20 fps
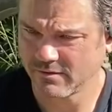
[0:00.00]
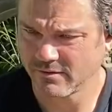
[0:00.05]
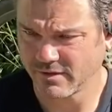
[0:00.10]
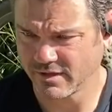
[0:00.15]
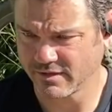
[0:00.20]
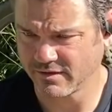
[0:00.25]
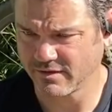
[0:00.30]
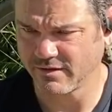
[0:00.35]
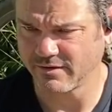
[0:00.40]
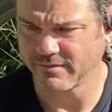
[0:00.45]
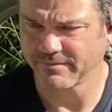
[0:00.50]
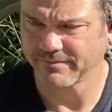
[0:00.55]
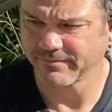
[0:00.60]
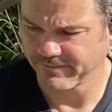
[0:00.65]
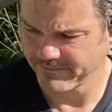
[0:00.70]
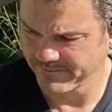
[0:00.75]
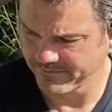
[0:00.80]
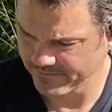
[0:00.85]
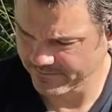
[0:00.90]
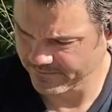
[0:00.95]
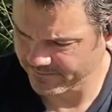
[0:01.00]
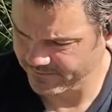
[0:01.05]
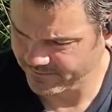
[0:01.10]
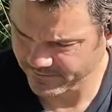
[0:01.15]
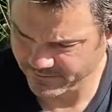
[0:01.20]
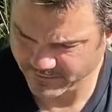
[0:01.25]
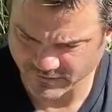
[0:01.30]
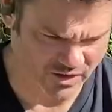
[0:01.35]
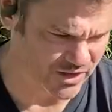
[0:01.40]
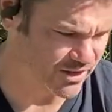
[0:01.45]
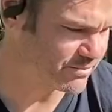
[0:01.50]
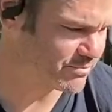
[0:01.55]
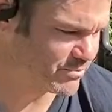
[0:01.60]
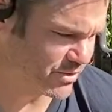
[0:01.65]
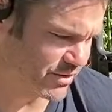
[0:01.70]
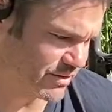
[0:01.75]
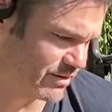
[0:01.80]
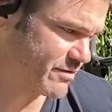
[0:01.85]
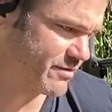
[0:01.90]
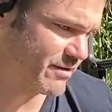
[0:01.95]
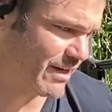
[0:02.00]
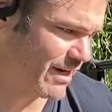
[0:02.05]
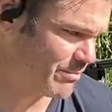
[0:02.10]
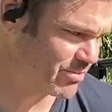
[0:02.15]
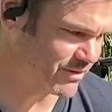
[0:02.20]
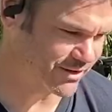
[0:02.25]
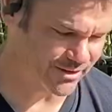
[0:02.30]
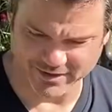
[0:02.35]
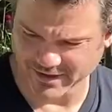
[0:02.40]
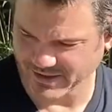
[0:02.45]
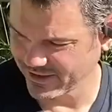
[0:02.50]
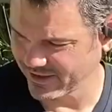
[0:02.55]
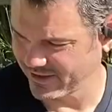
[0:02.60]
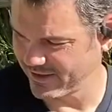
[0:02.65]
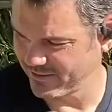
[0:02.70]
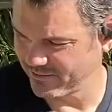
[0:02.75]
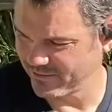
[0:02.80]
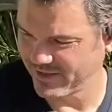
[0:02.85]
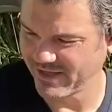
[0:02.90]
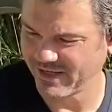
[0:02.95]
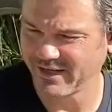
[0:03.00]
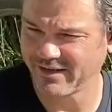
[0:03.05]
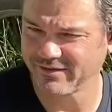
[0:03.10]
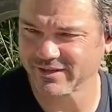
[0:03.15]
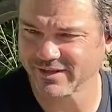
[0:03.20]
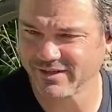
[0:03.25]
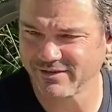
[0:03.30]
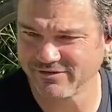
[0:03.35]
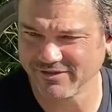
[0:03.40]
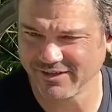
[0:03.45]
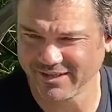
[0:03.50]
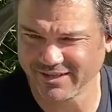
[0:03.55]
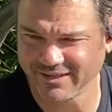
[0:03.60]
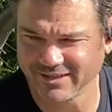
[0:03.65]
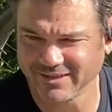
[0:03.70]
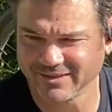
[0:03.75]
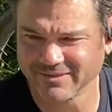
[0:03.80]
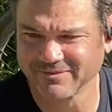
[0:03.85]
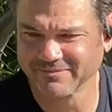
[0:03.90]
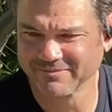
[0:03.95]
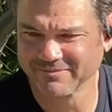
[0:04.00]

That's it. I'll put the snap ring back on, but I'd have to go find it.